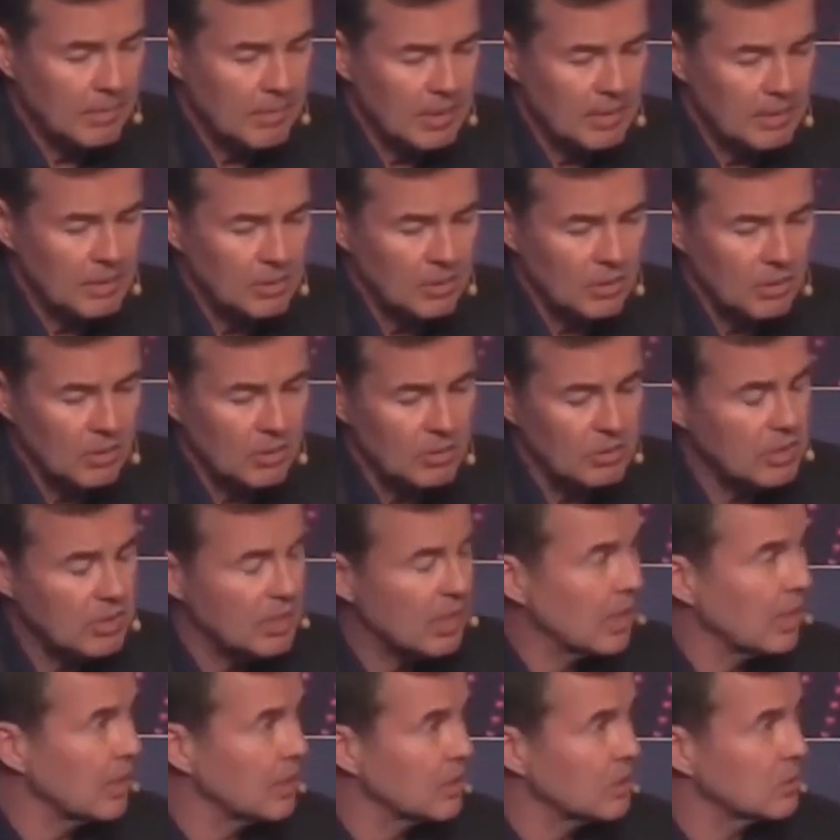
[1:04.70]

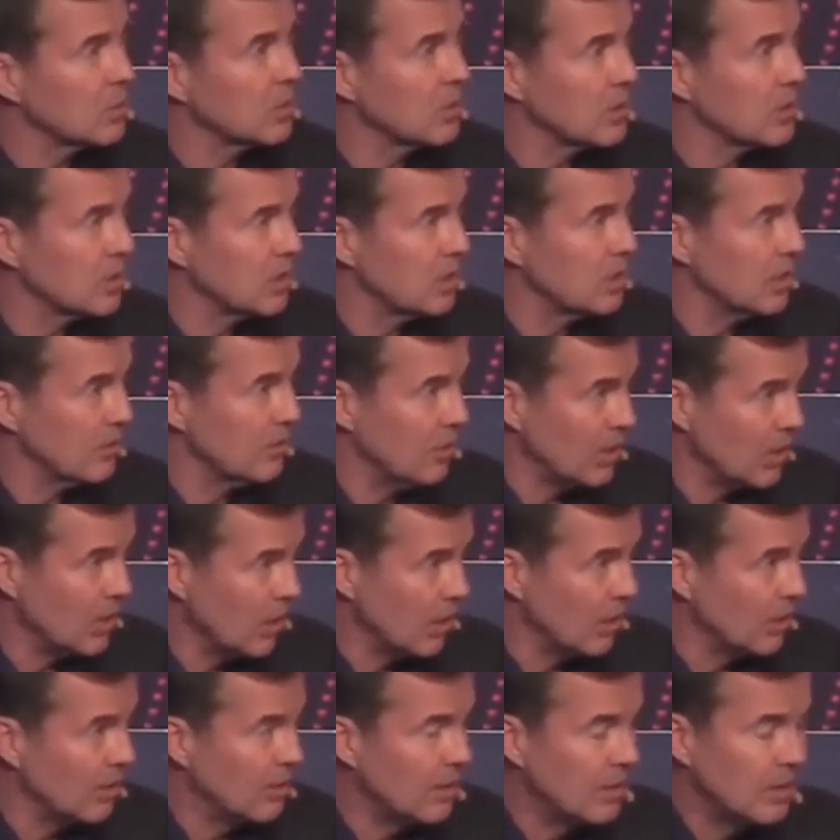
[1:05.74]
hotel, I switch the TV
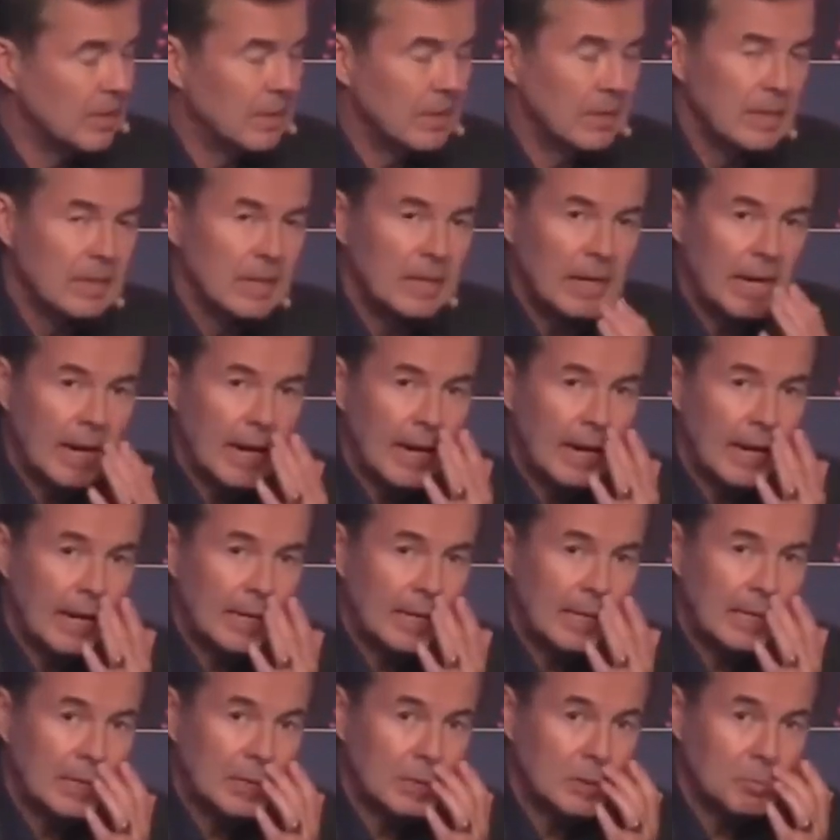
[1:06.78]
on, and I
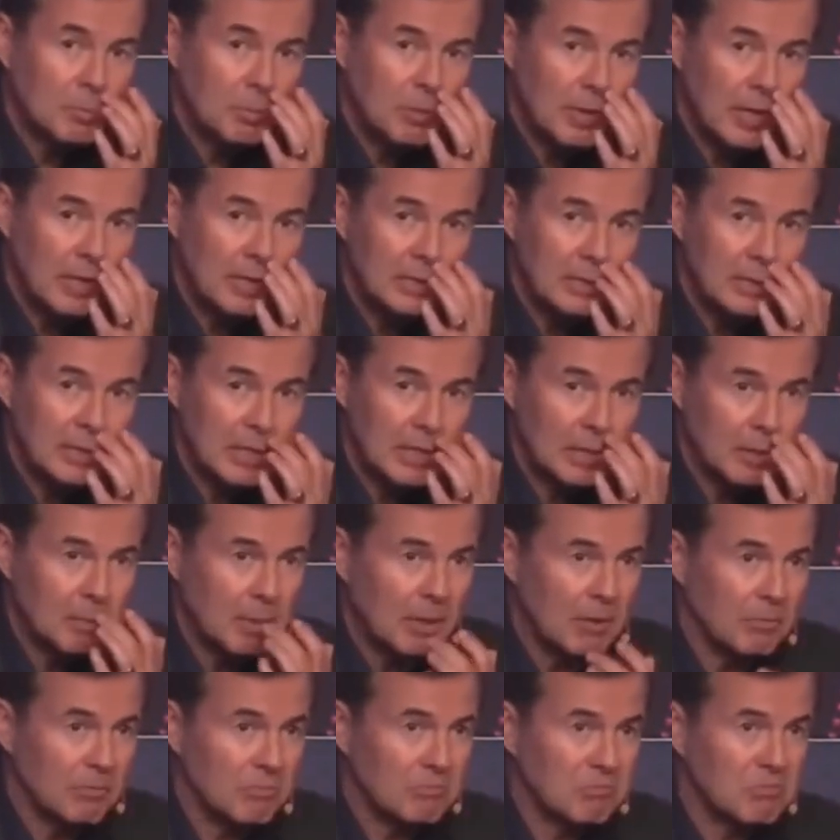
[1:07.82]
get depressed in
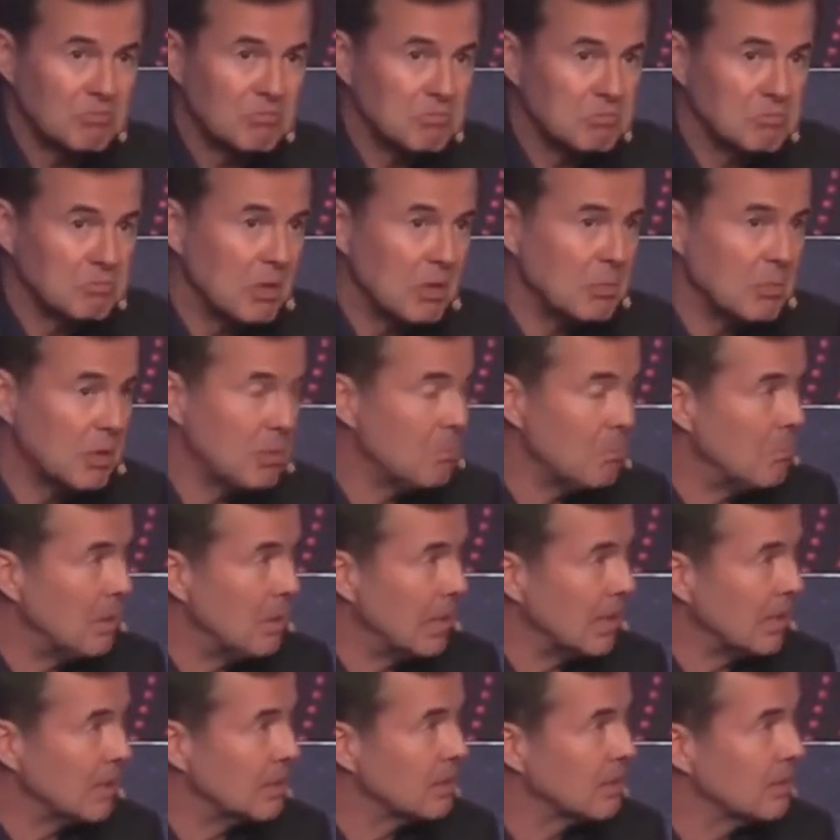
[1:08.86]
about maybe a
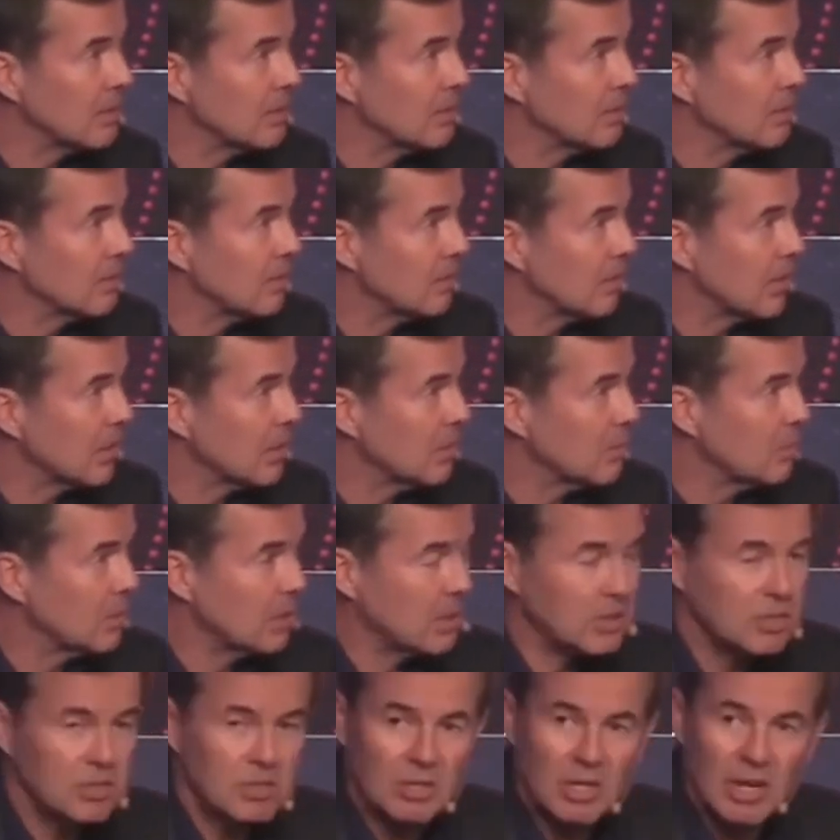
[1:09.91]
minute, right?
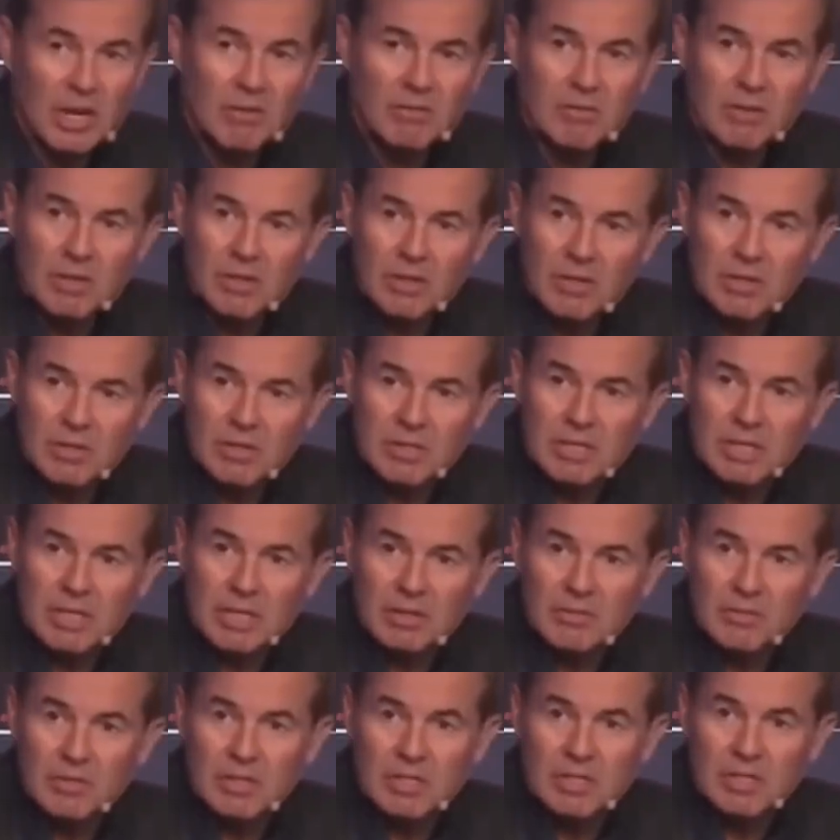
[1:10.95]
Because everything on the
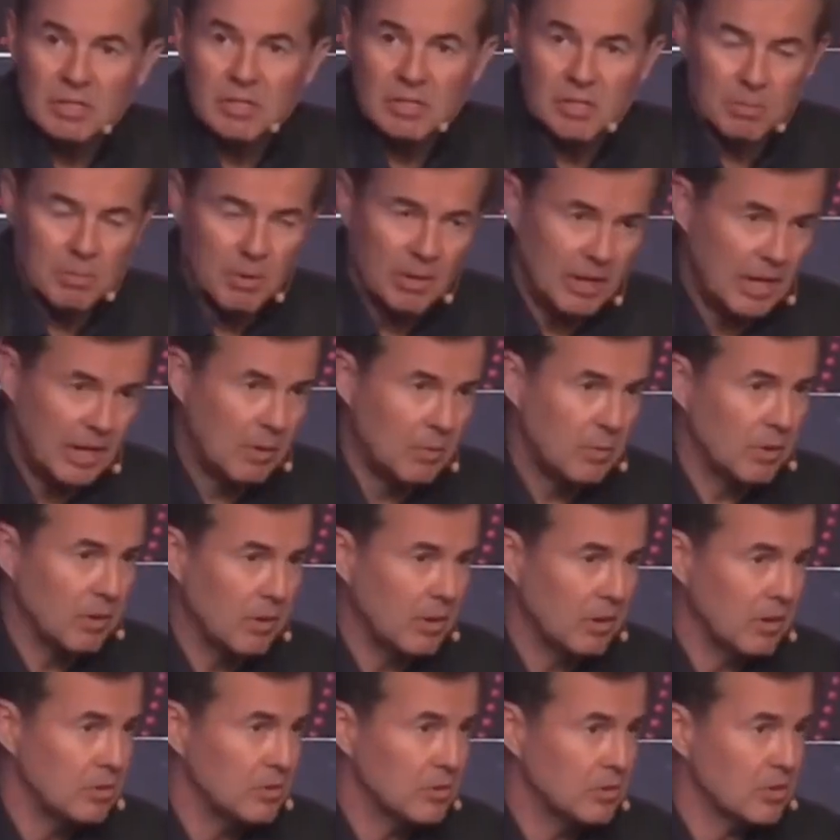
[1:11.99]
television is about how we're
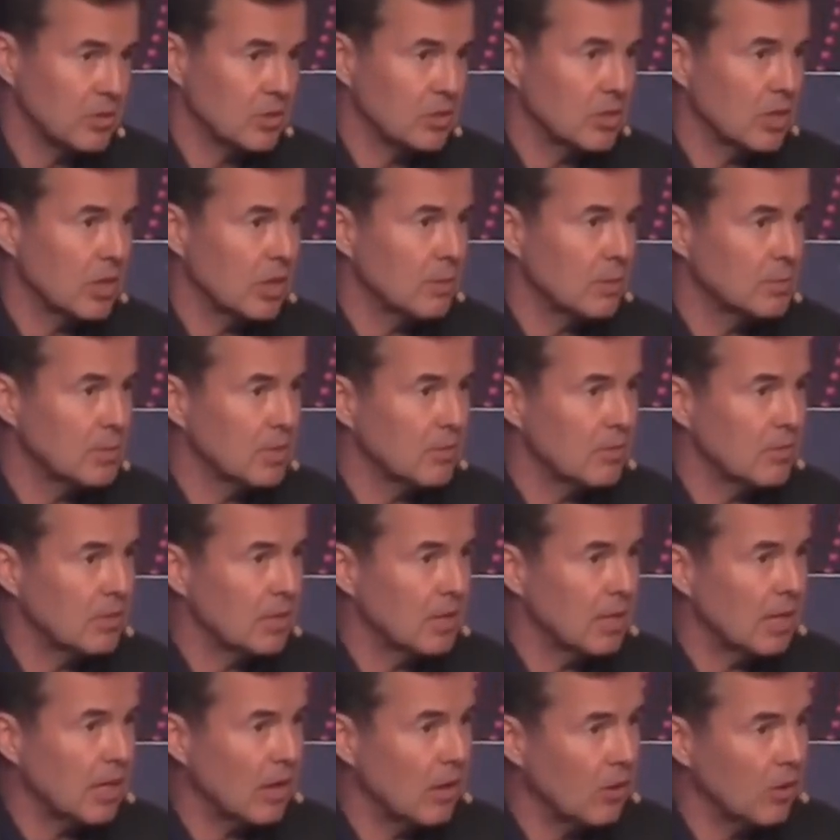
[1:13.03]
going to lose our jobs.
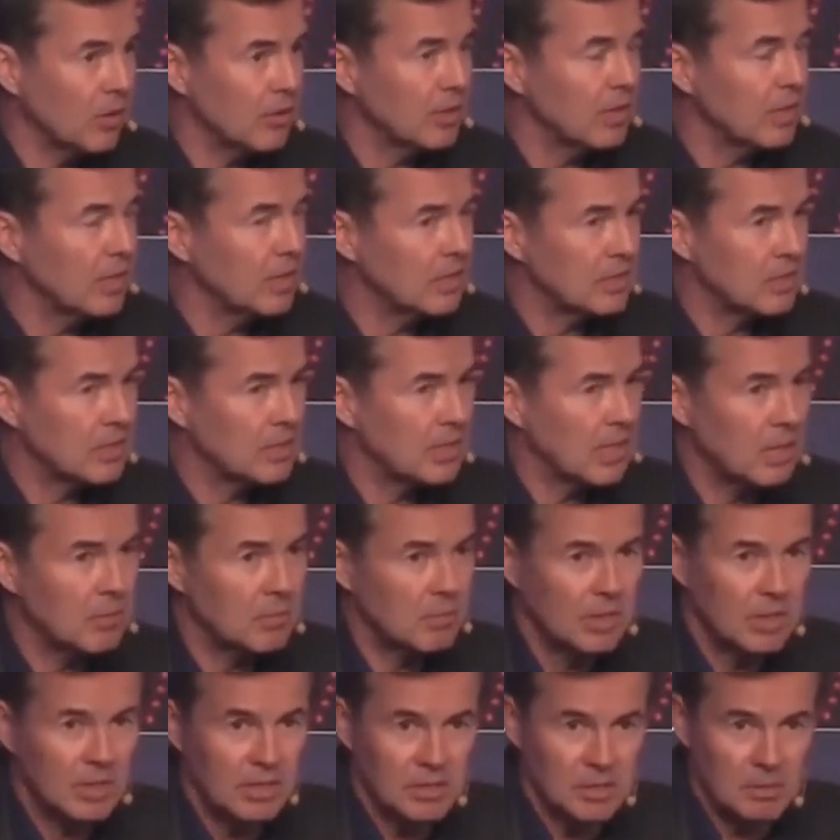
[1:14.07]
All the
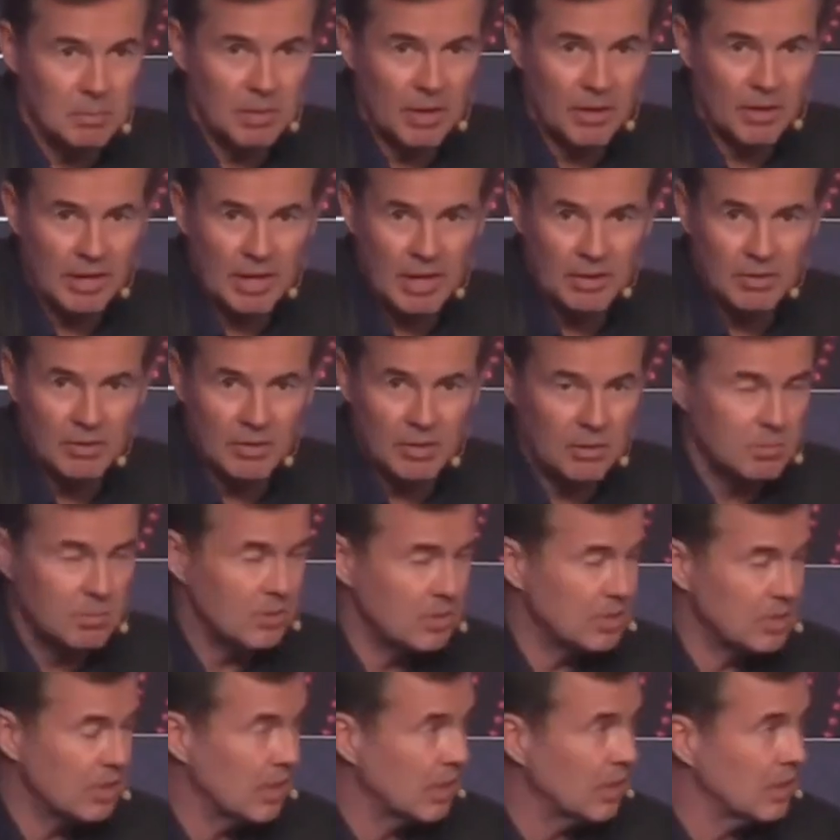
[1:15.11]
entertainment is about how
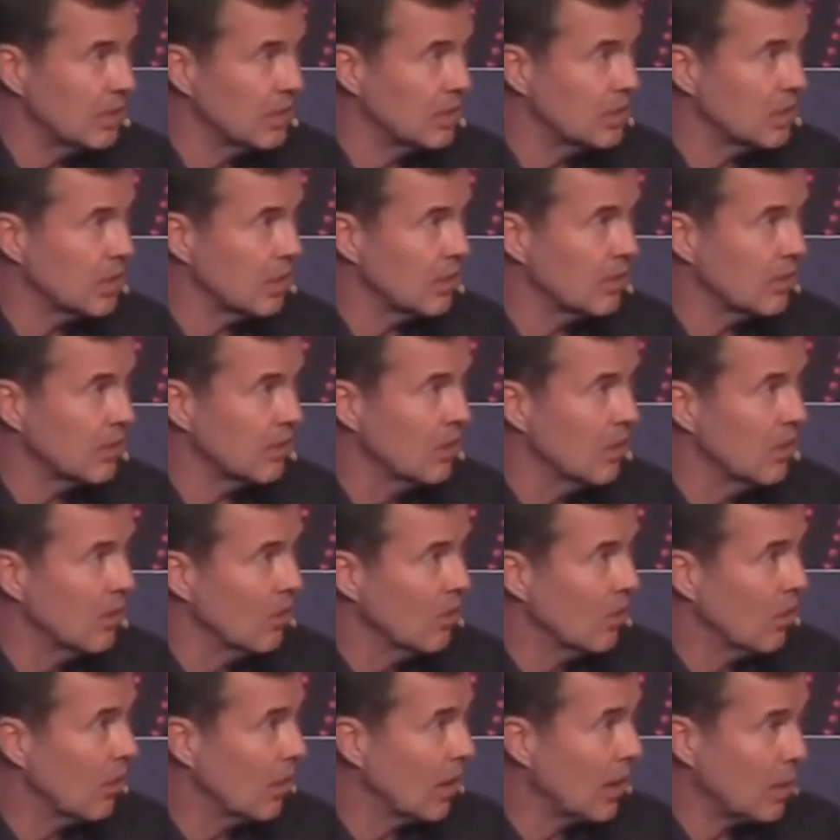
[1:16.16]
humans kill each other
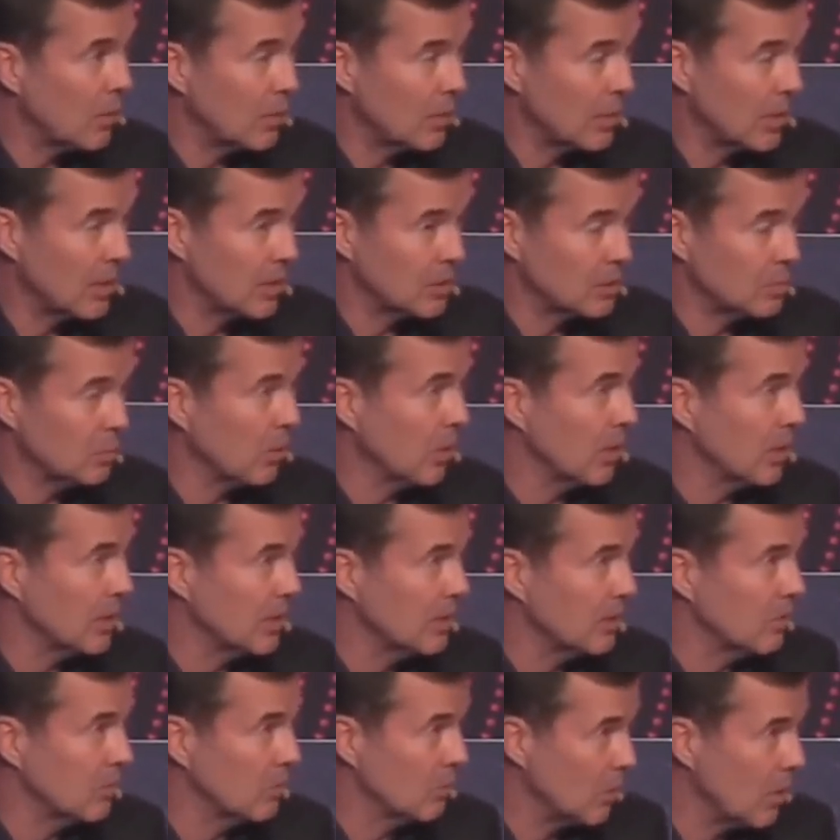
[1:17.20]
or how we exploit
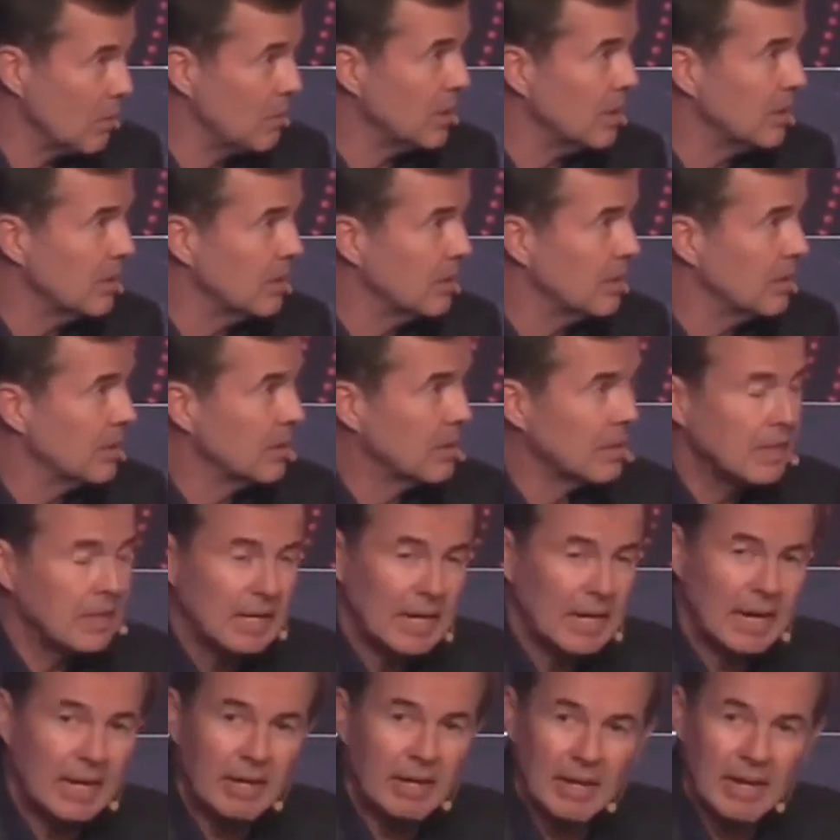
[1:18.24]
women.
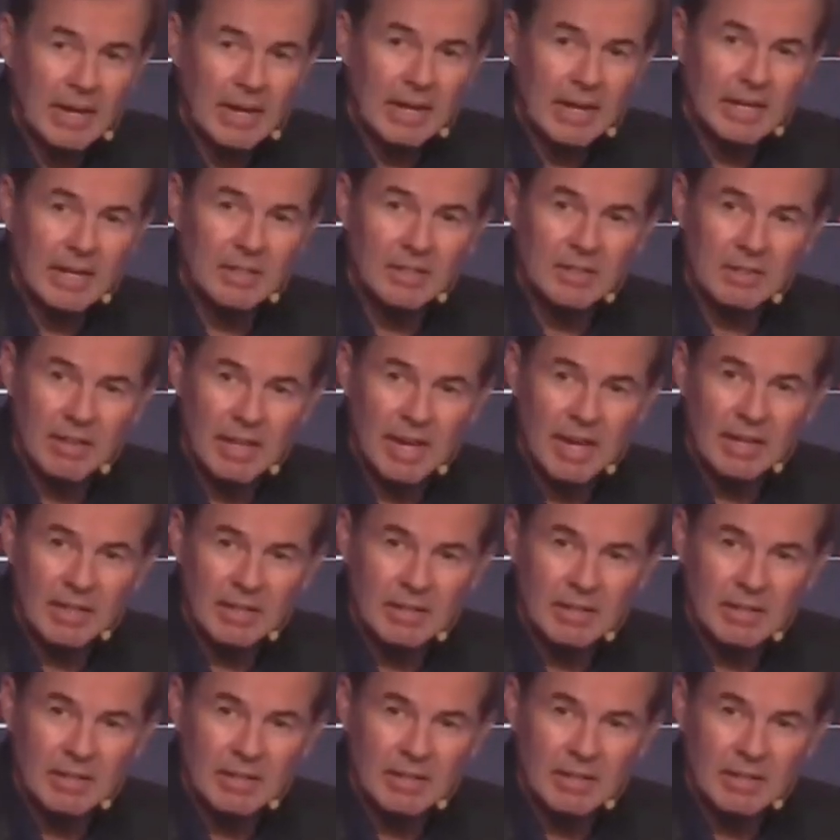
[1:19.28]
And